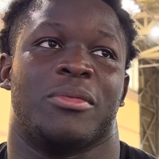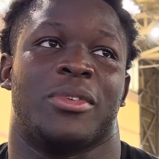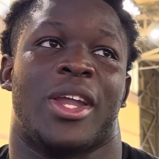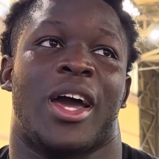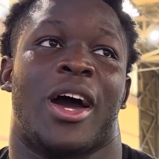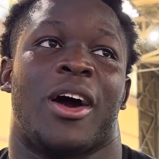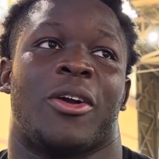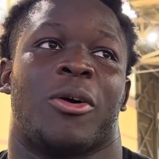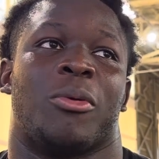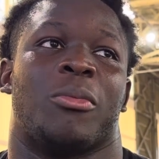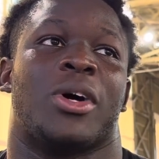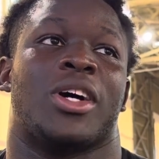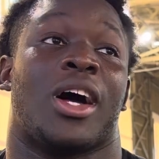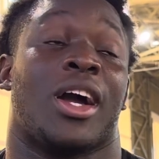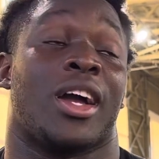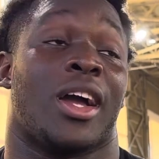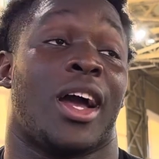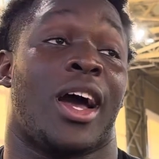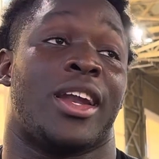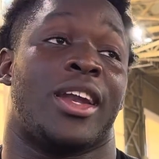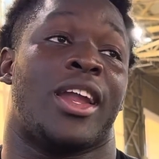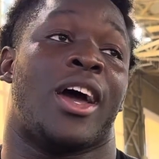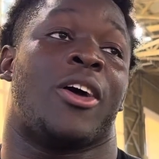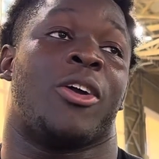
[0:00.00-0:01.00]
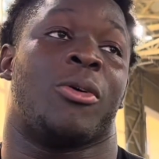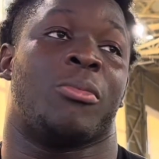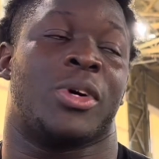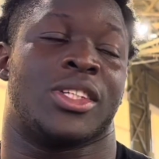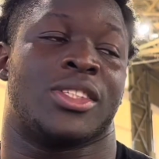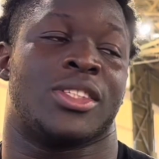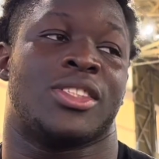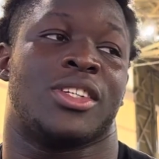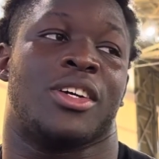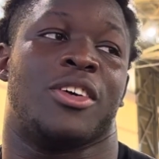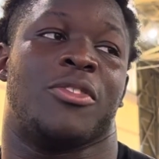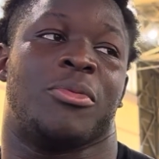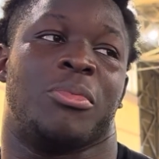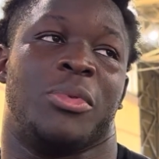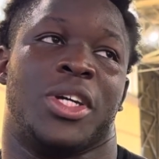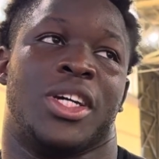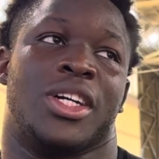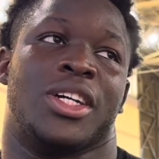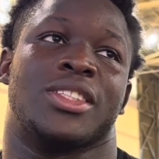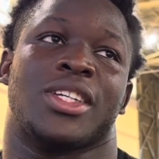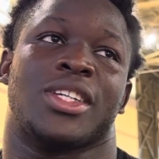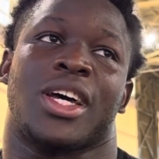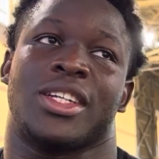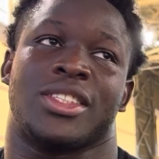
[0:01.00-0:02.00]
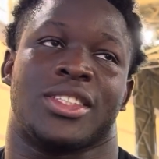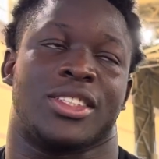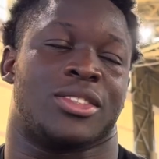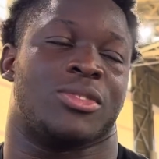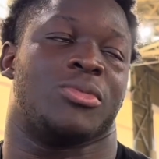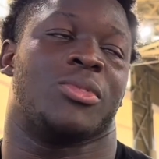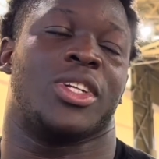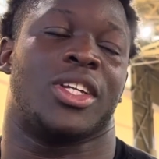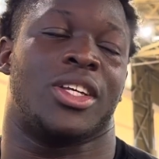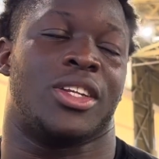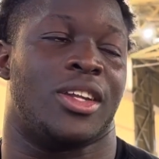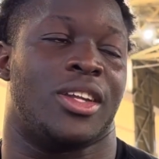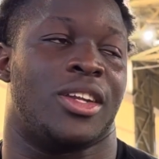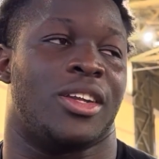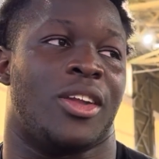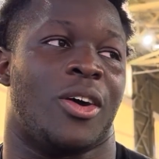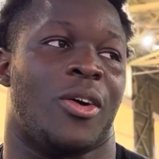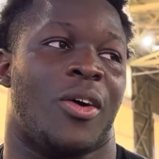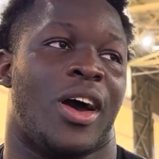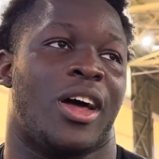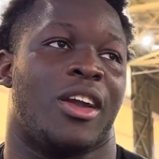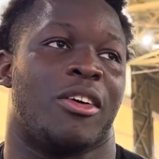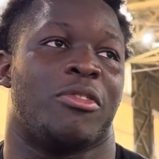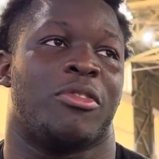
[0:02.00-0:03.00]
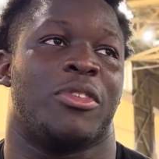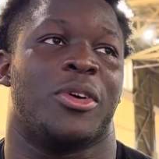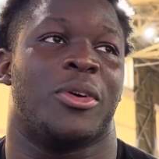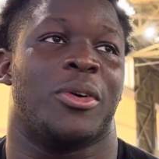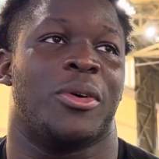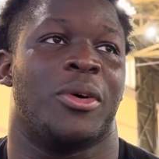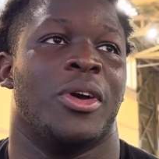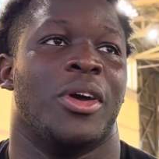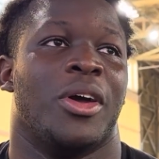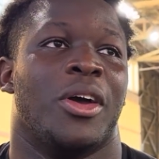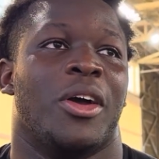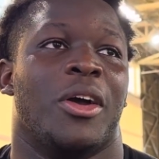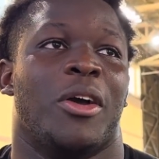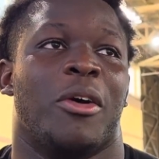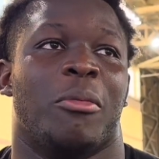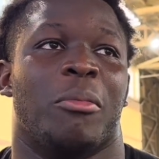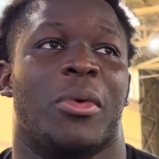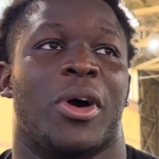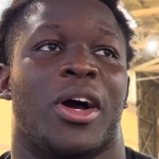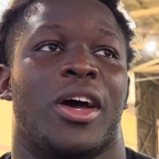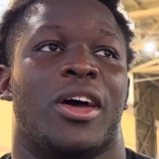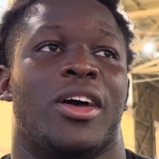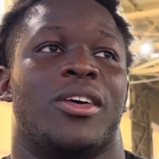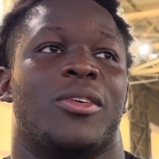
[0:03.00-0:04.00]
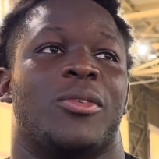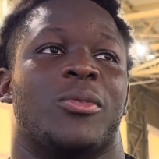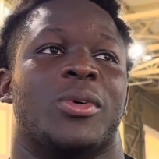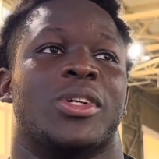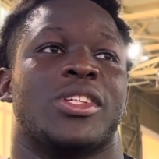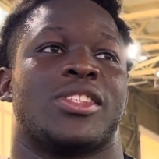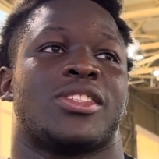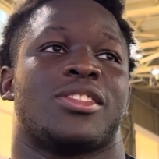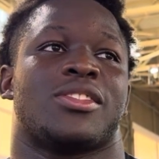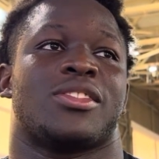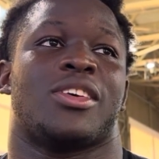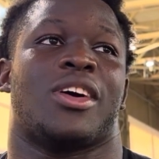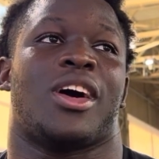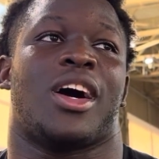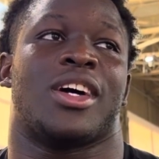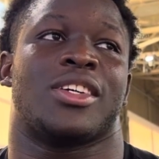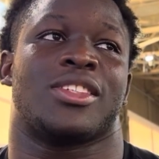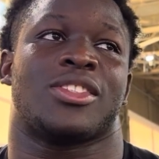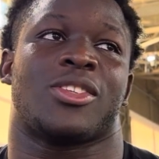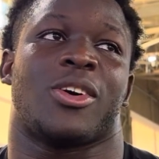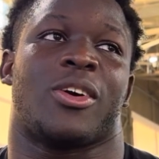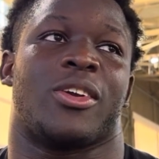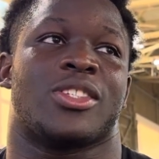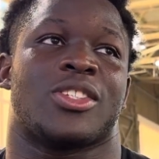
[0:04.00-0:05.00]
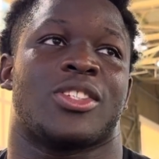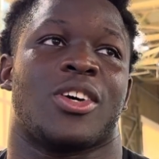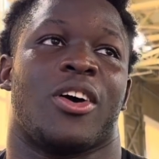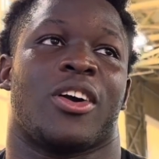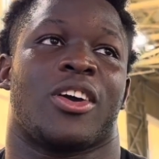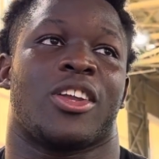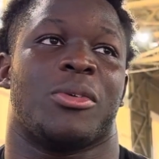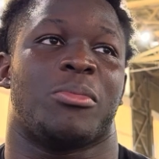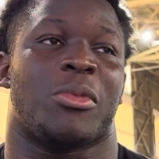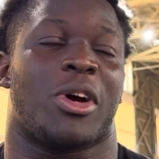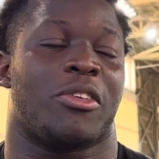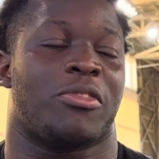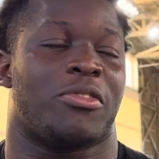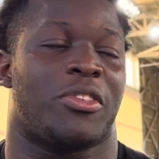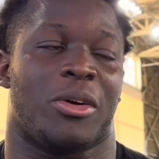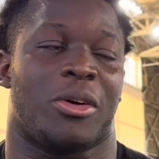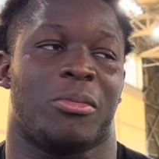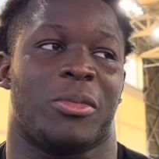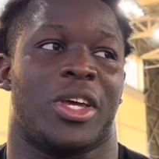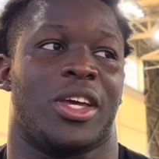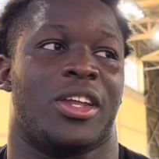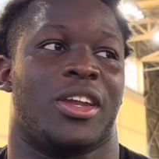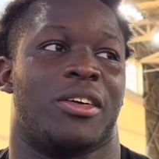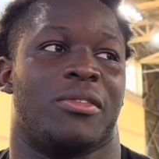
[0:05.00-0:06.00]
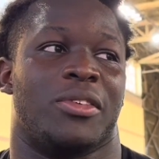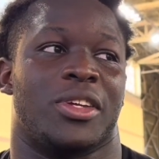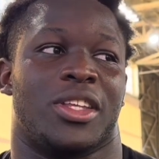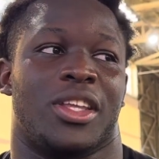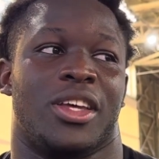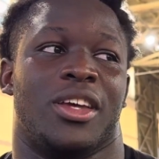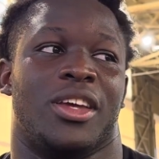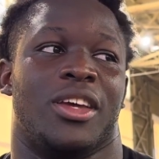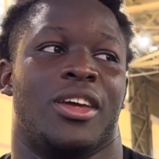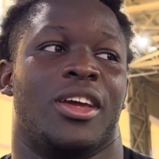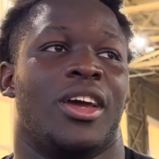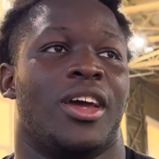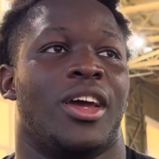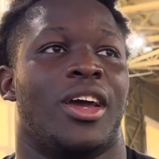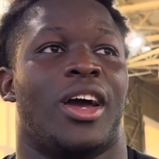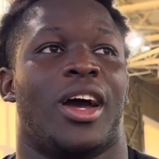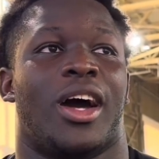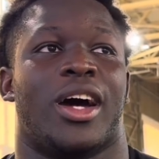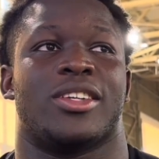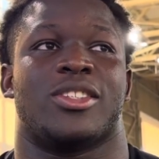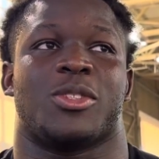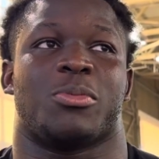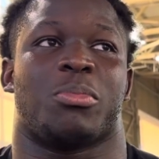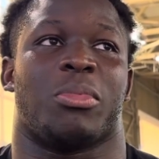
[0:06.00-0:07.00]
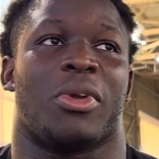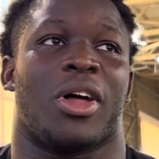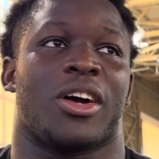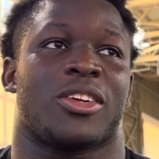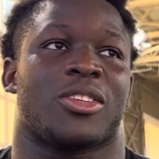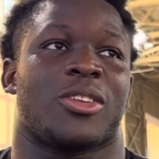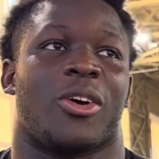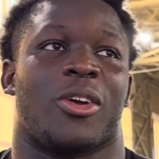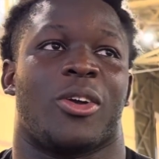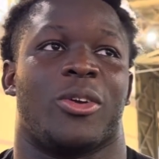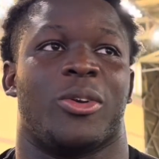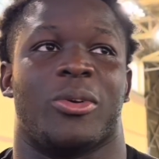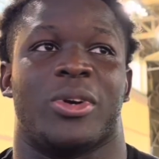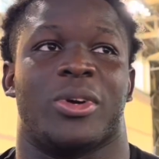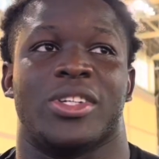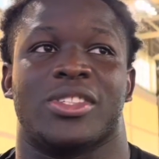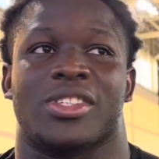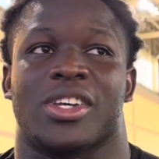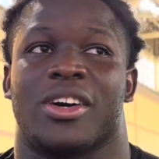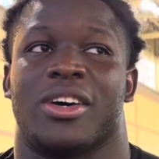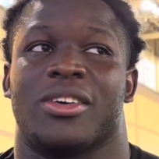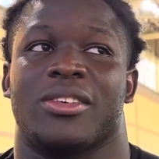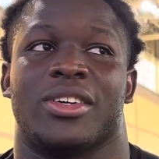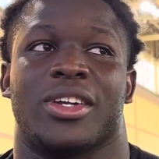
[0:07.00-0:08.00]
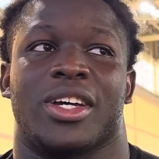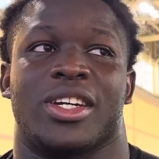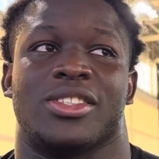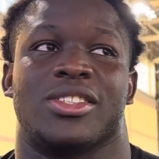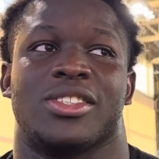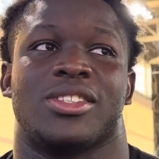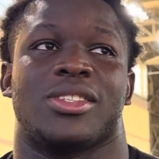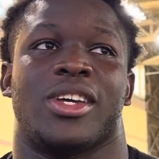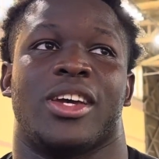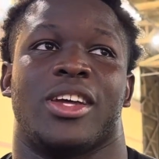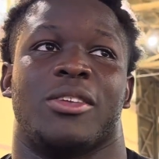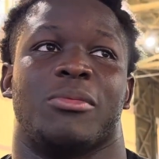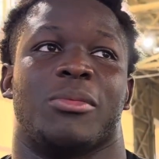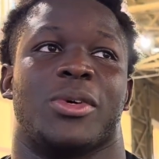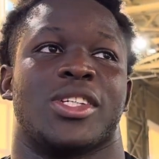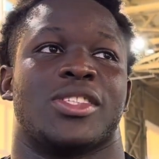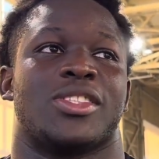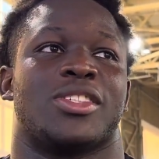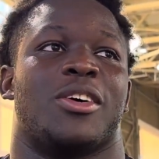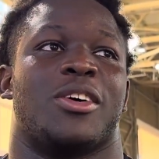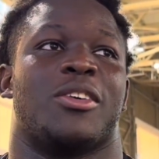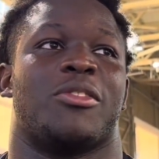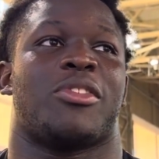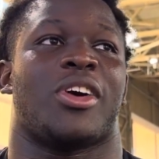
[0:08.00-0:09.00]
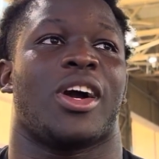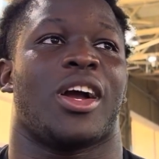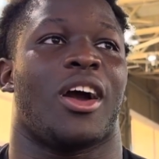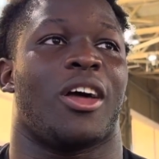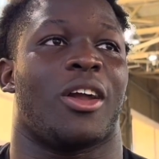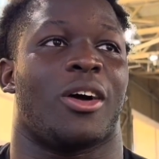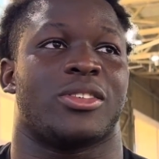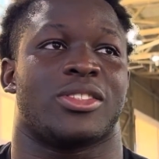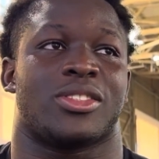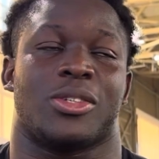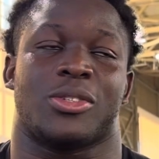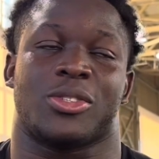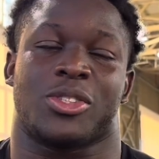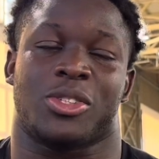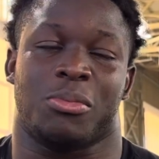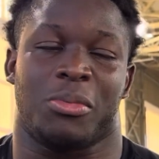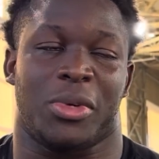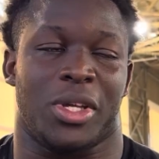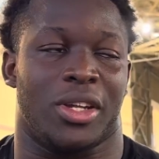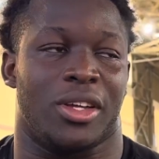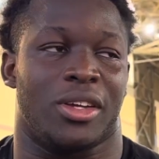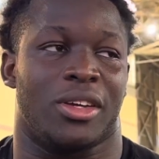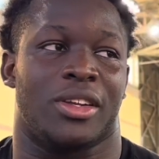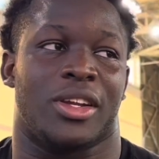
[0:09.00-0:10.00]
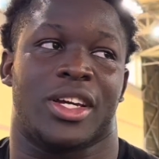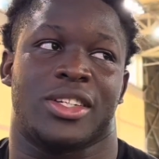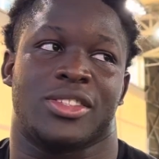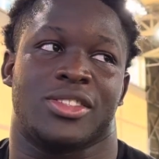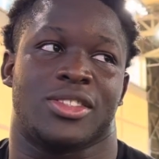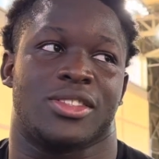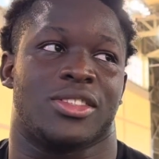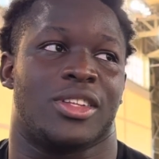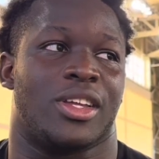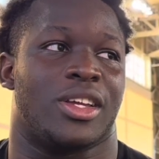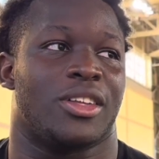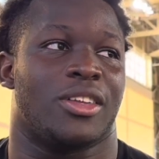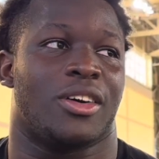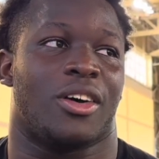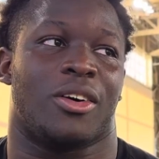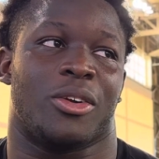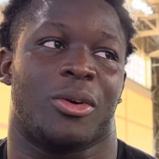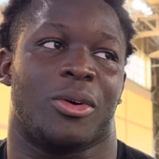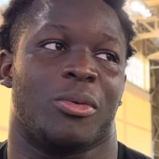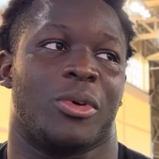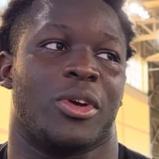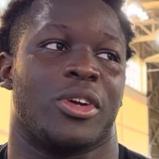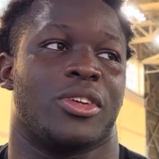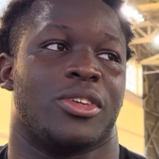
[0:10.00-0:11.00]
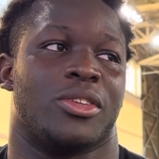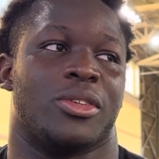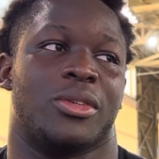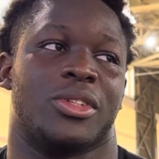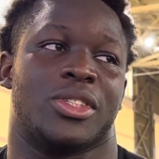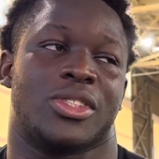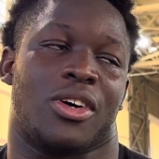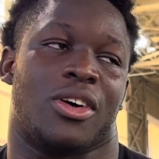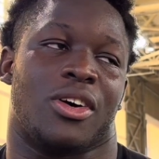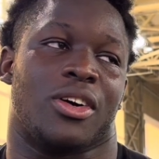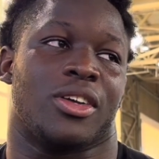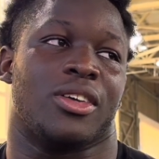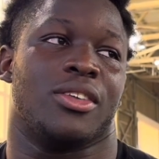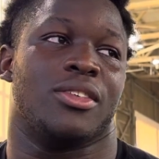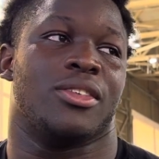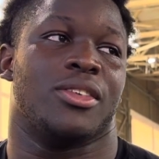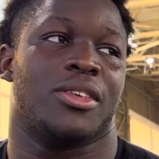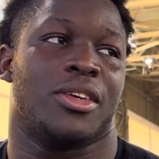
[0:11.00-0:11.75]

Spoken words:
down on myself because I just really didn't know how to feel. But once I started talking to my family and everything, I just blocked all the noise out and I just stayed to myself. I got off social media and I just let all the work do the talking.